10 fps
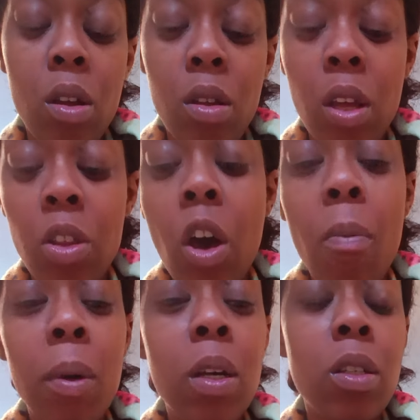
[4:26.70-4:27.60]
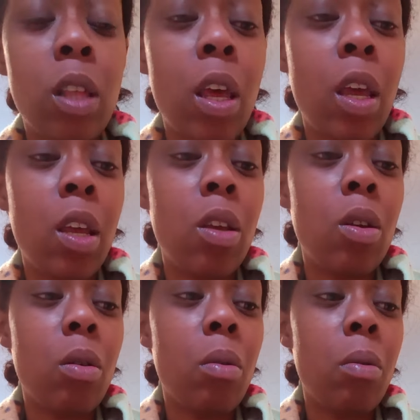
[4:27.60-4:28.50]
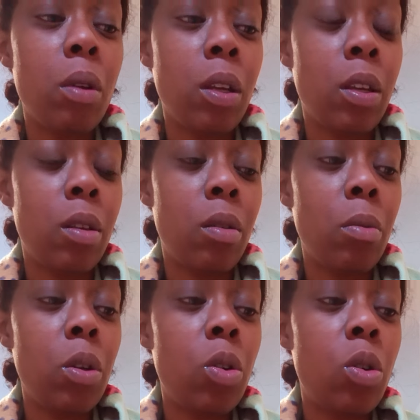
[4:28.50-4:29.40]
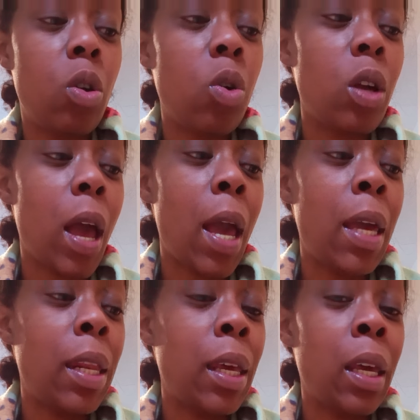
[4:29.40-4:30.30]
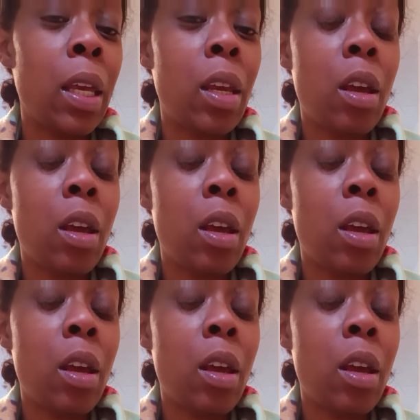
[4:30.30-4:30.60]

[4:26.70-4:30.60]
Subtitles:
They thought because they created